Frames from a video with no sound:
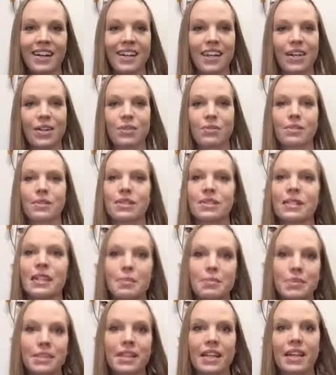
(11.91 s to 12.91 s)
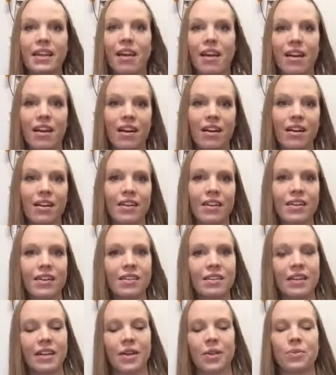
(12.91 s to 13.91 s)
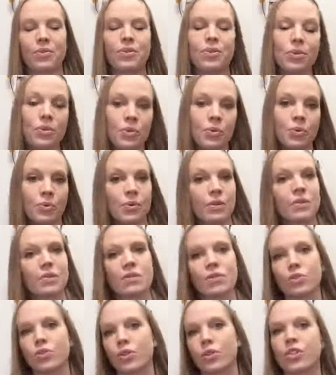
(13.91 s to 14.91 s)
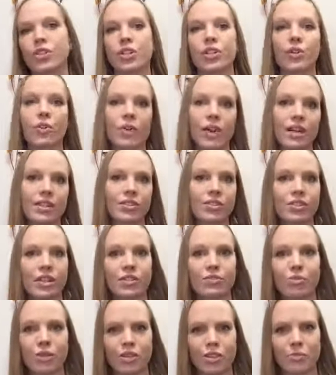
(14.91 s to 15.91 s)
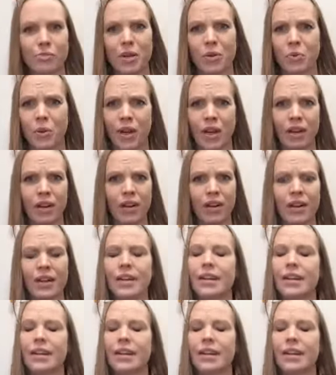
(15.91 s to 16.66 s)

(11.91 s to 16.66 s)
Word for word: you know, slips in our, you know, new nutrition or exercise regimen where